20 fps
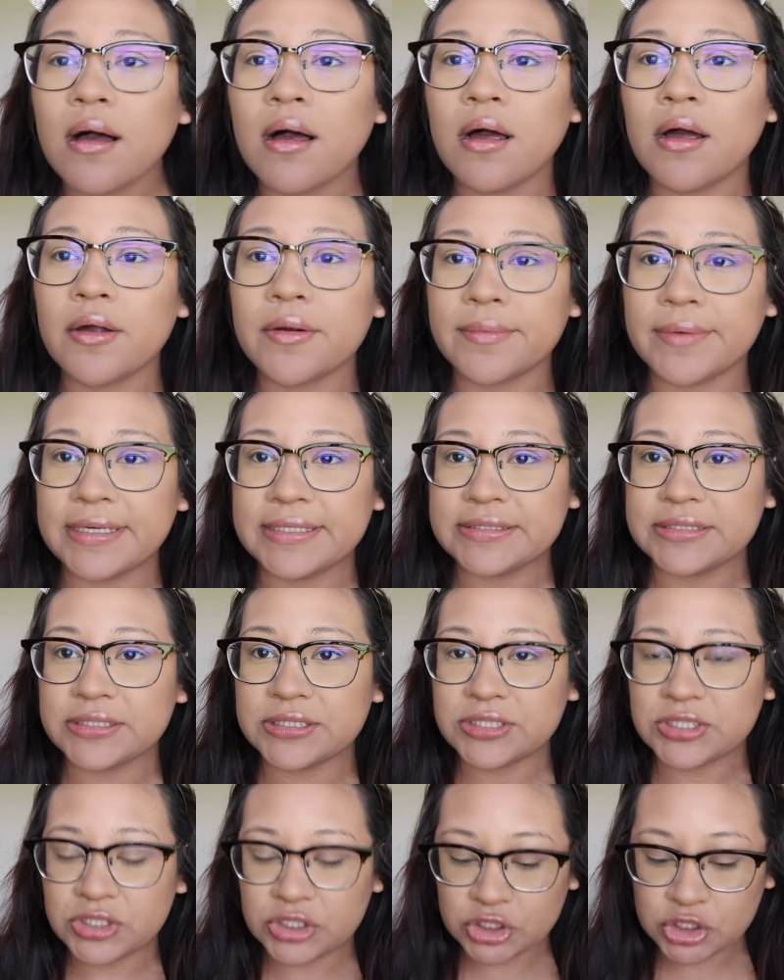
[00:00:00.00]
Alright,
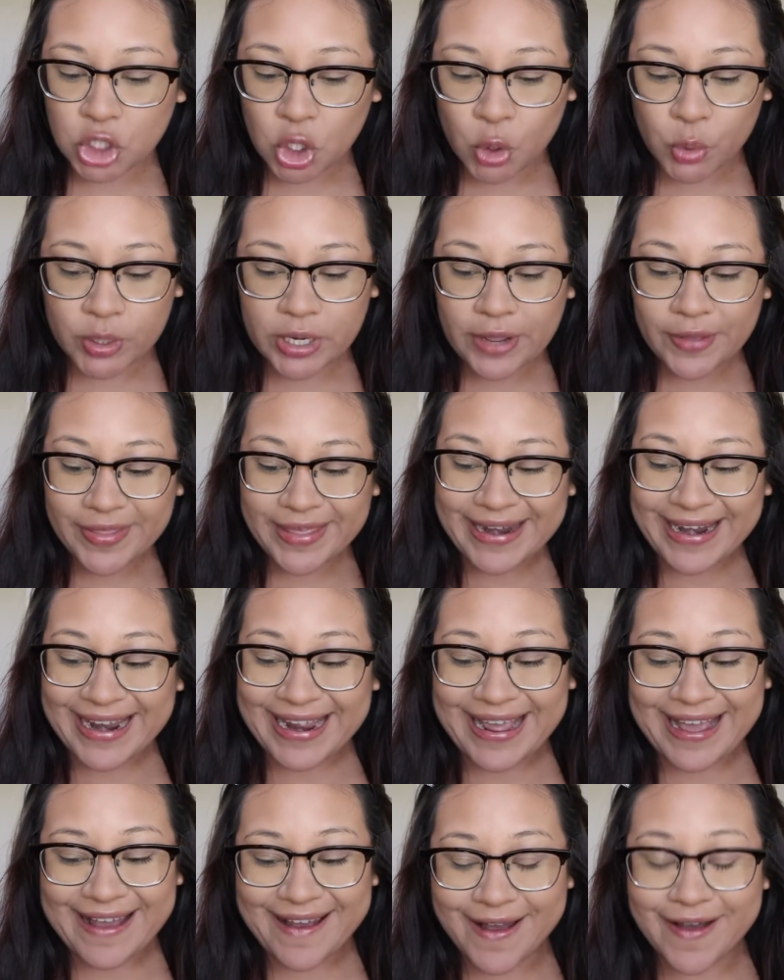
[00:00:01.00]
so now that I
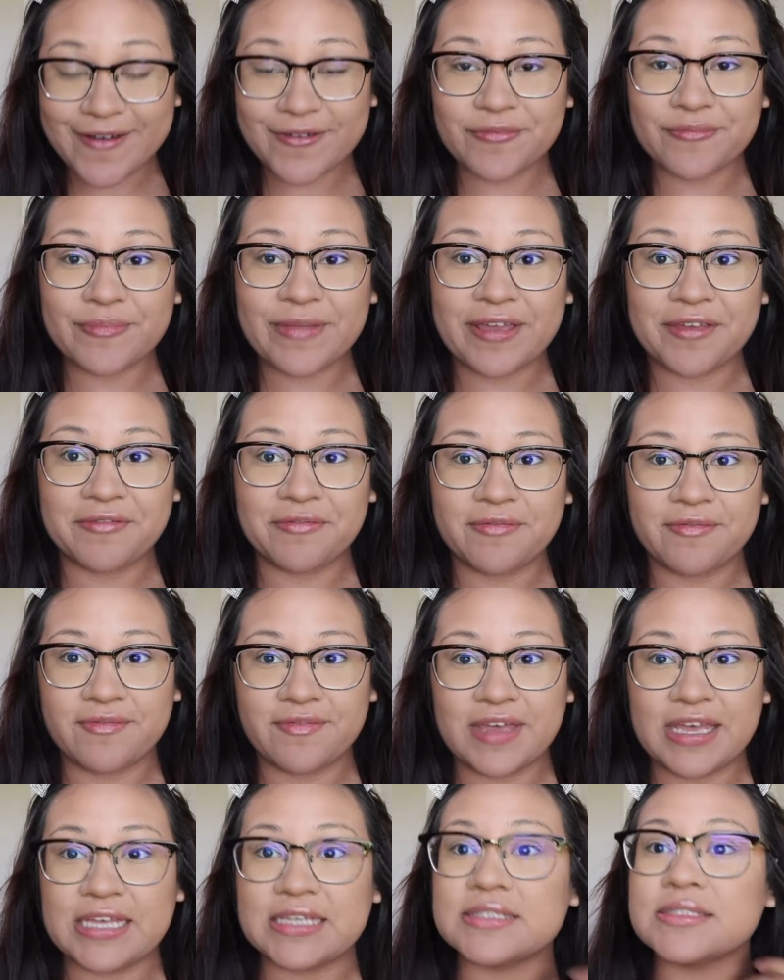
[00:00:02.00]
have my
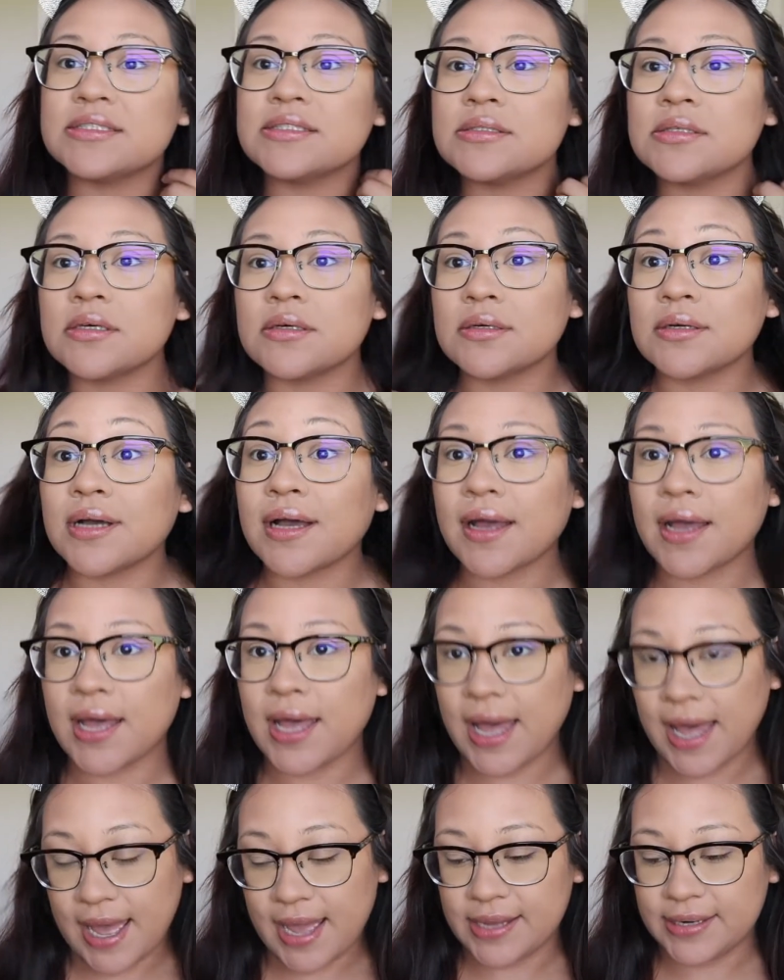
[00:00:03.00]
face
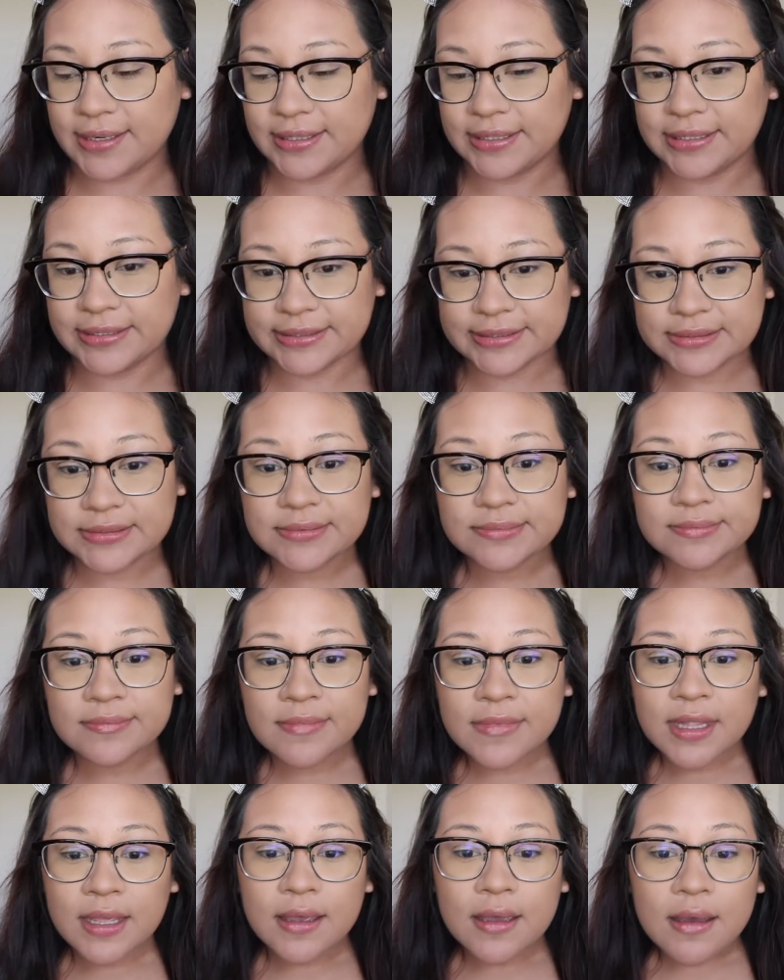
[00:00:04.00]
kind of done,
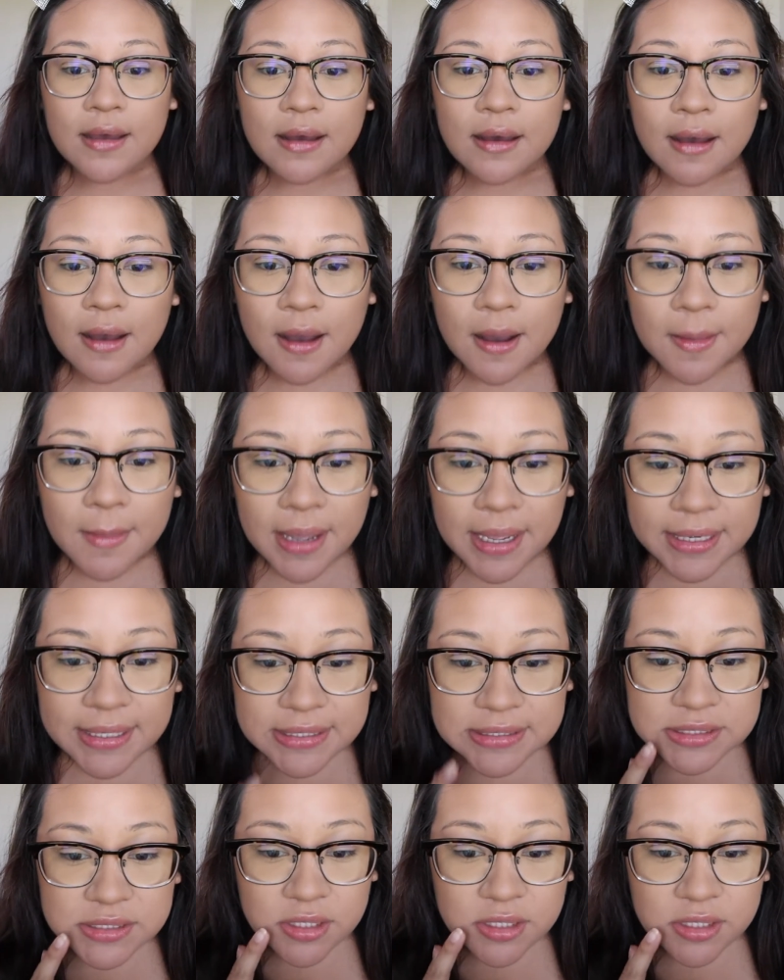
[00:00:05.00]
I can